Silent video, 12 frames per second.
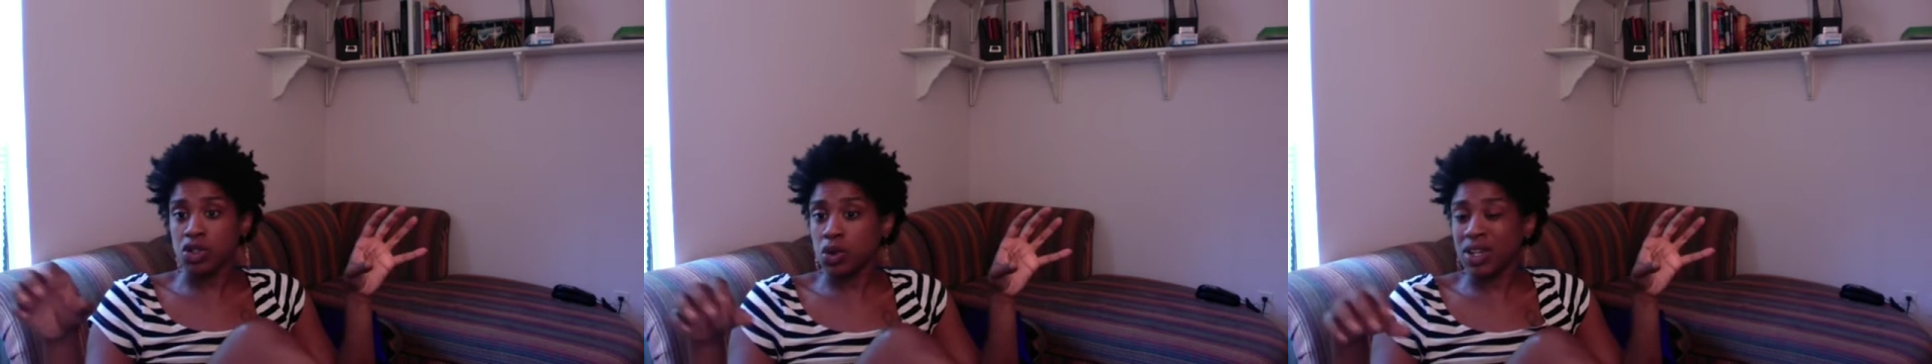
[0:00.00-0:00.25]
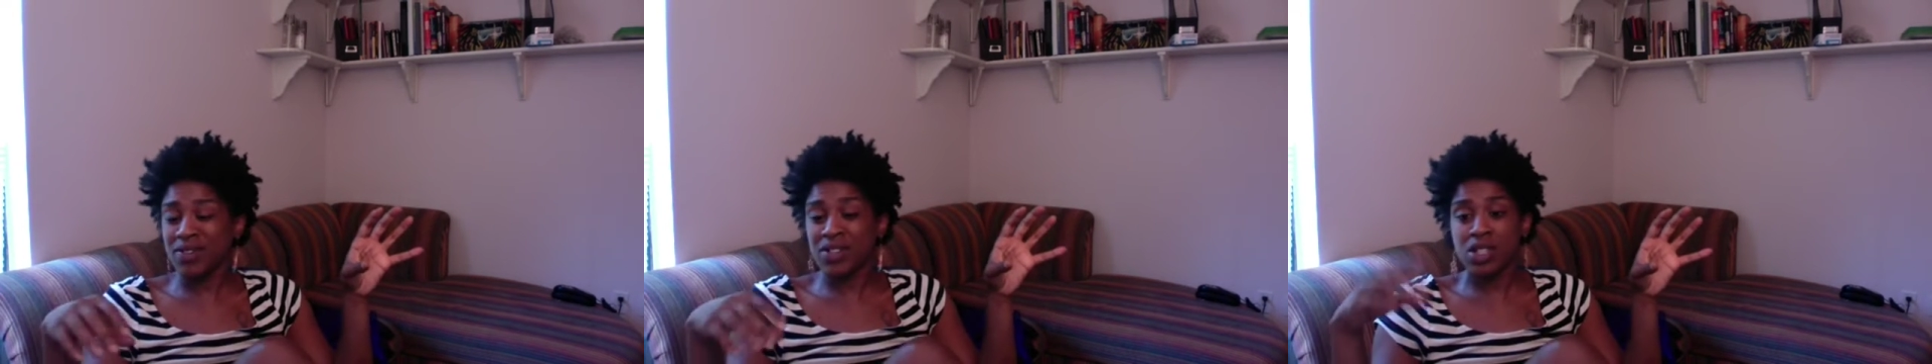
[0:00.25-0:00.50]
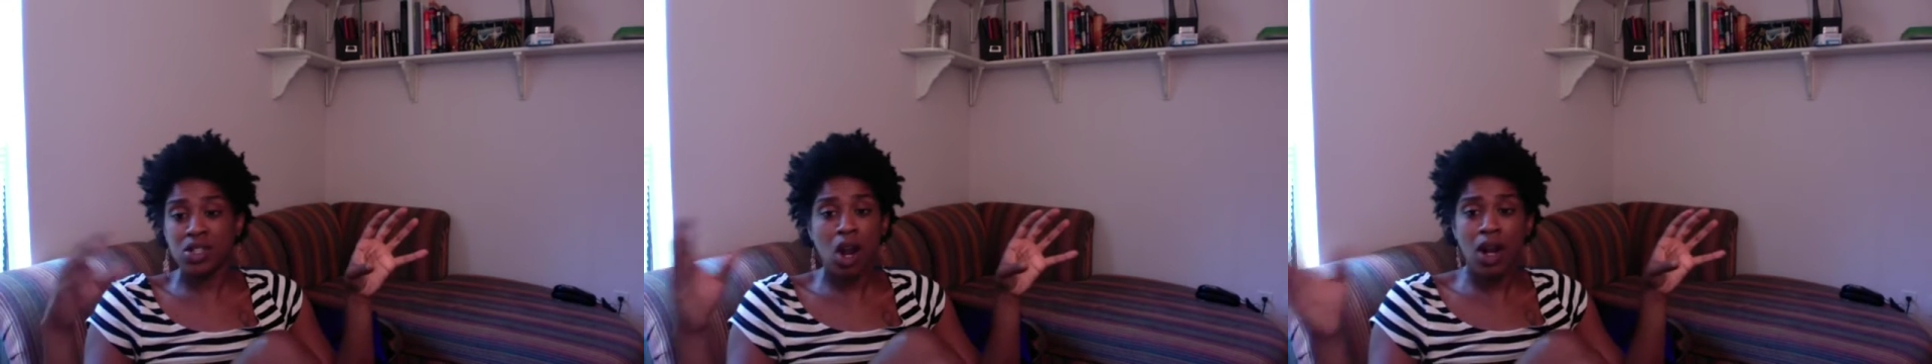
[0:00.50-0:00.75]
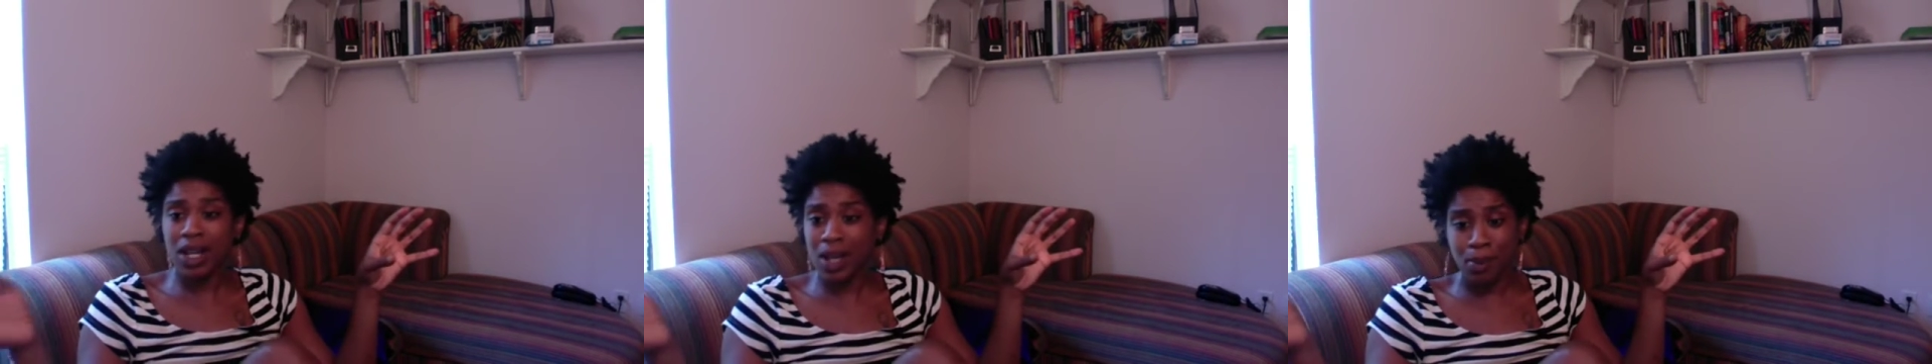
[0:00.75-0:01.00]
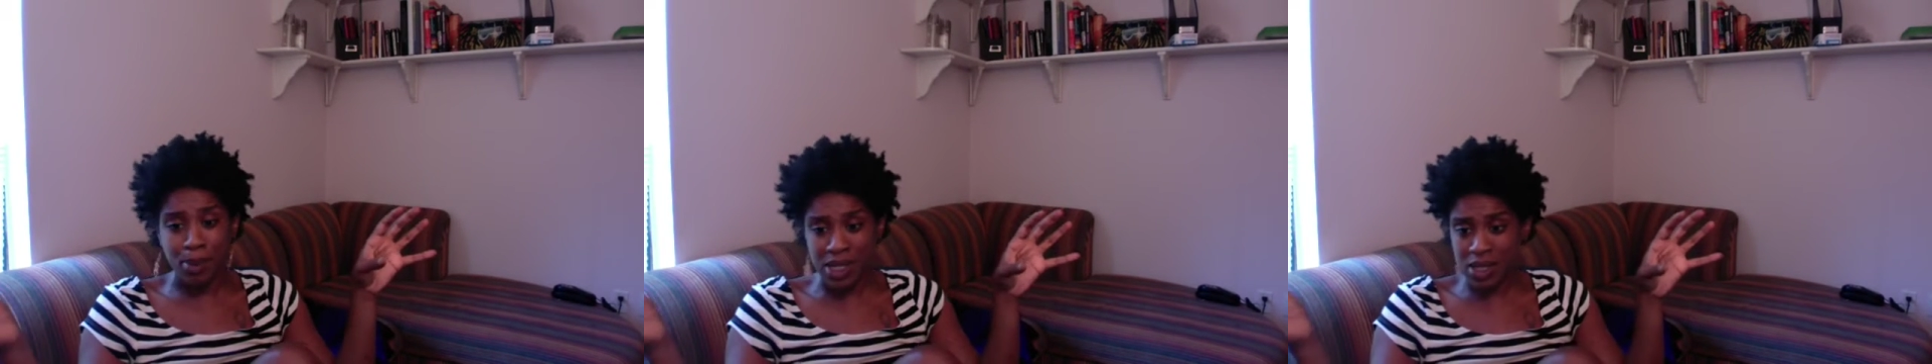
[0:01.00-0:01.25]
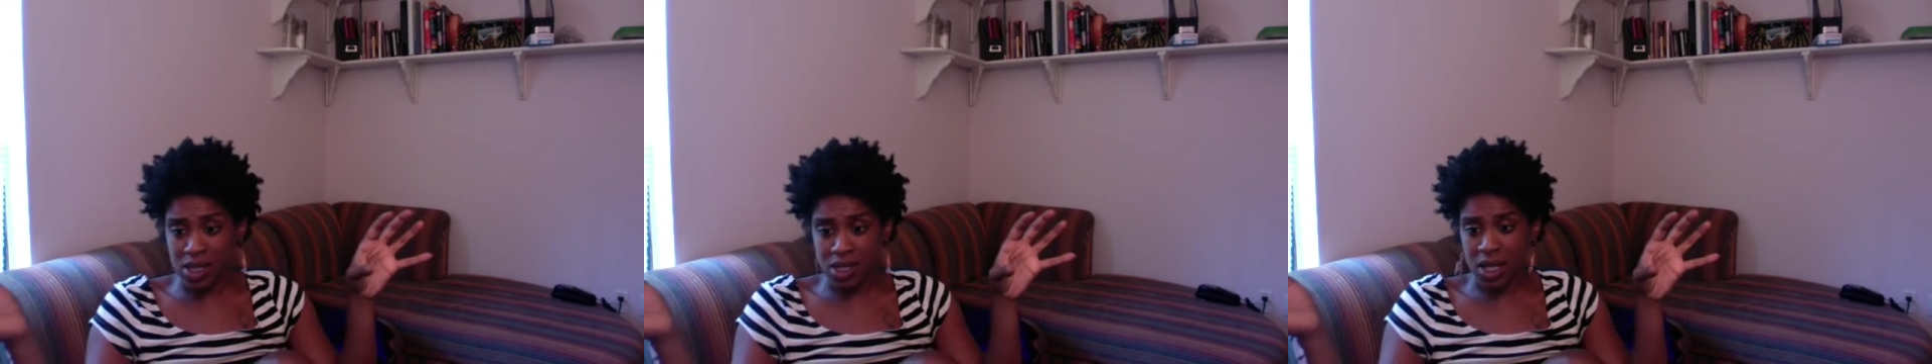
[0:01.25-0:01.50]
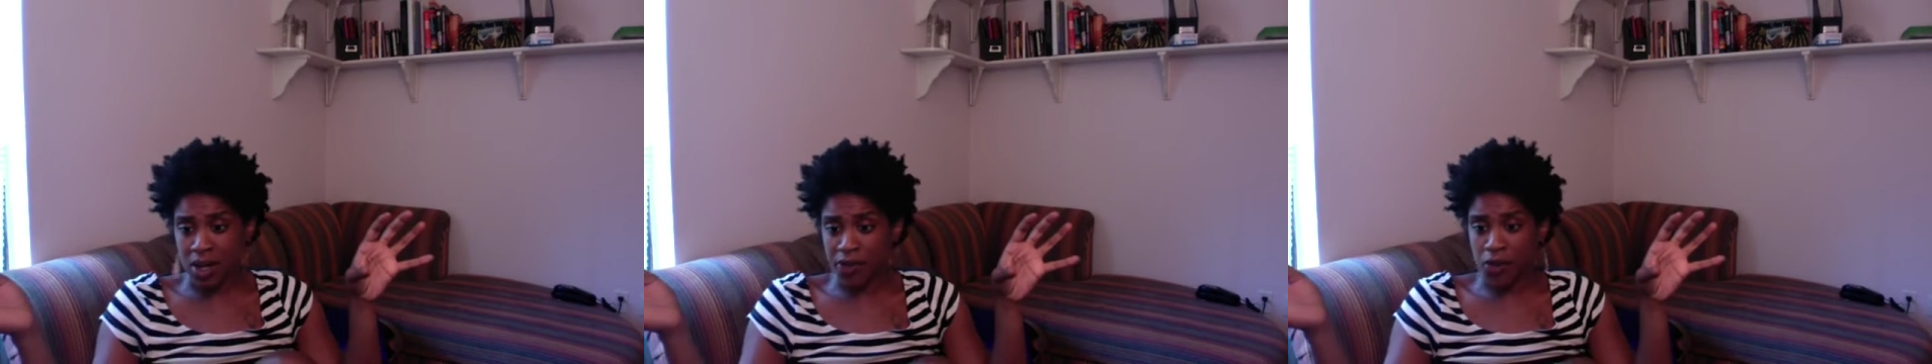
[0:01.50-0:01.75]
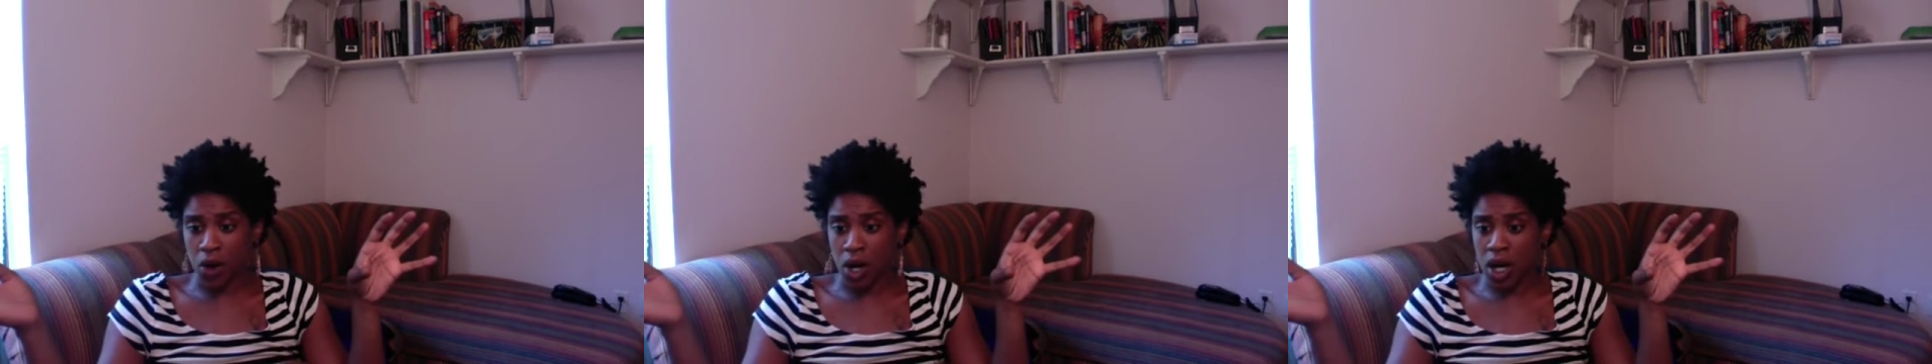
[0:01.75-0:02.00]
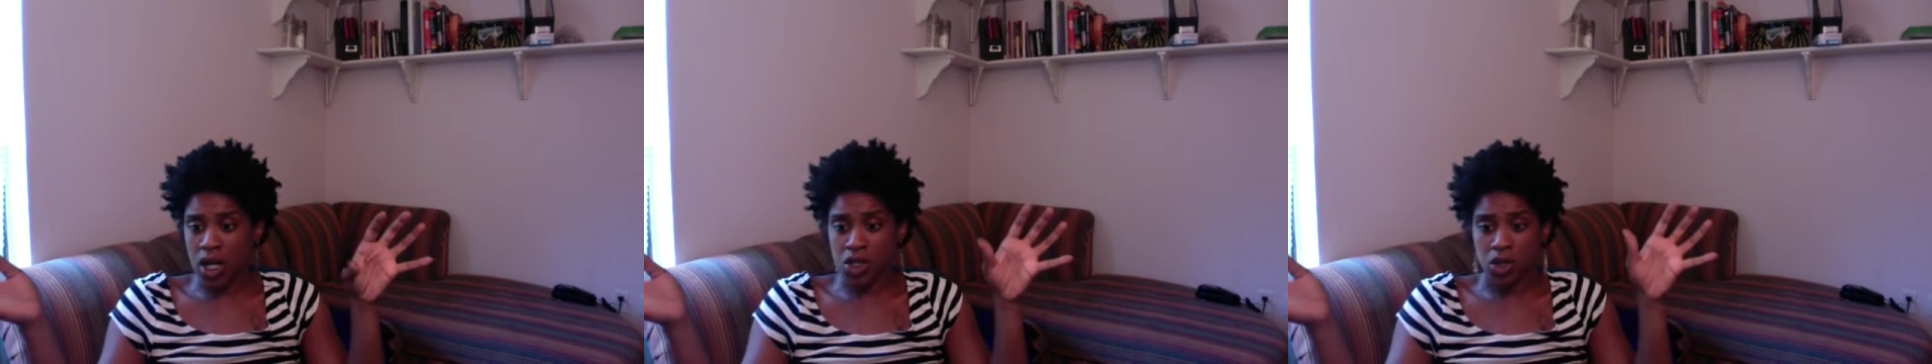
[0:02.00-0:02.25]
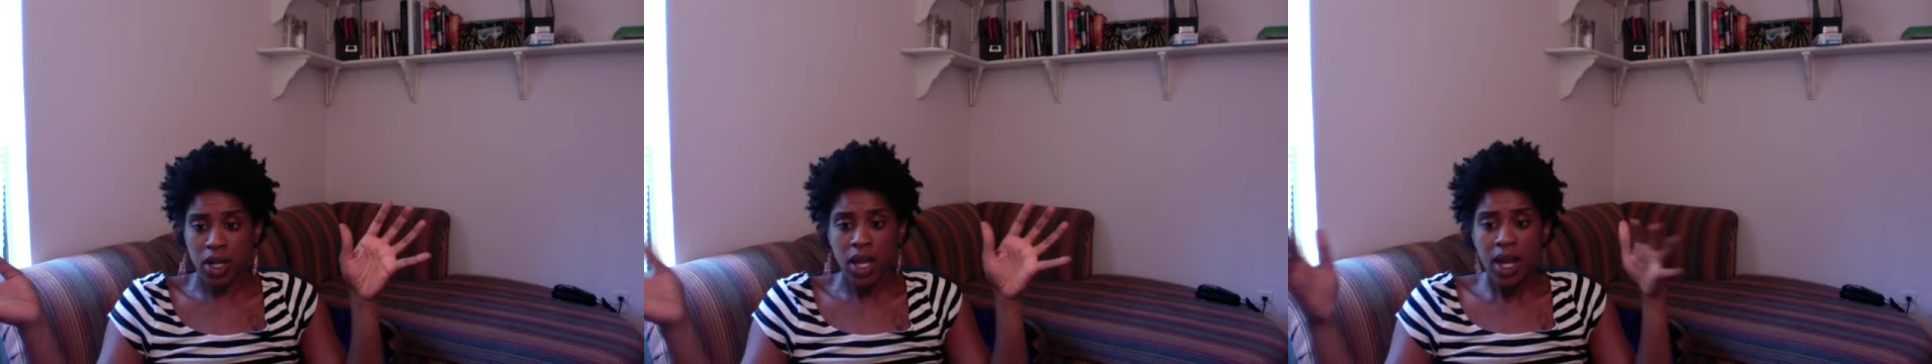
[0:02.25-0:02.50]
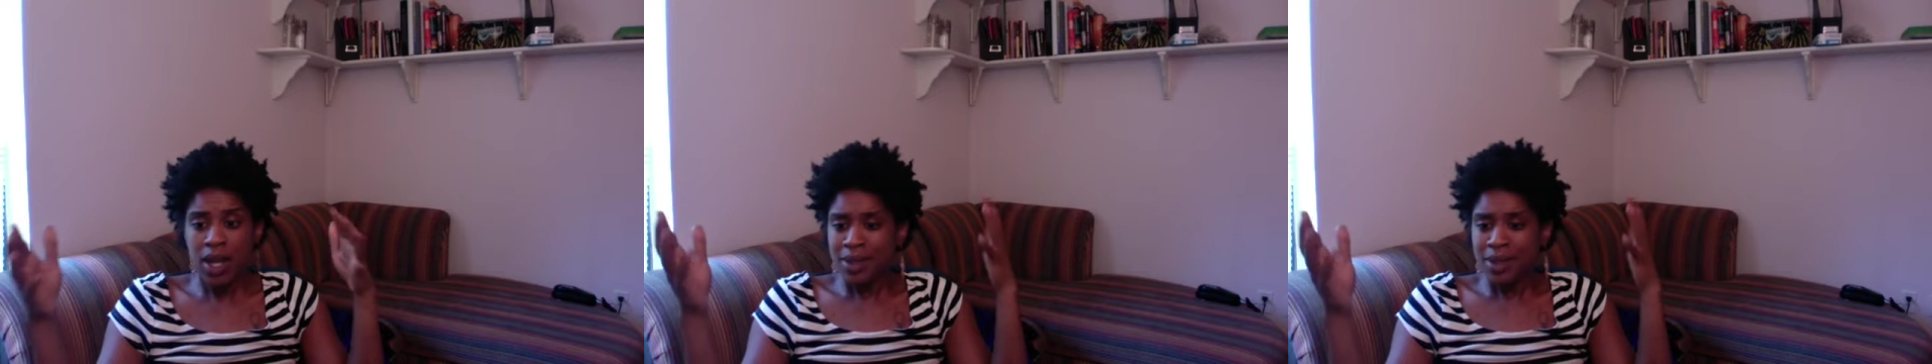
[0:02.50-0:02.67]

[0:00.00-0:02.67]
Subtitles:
or even starting a business in a foreign country.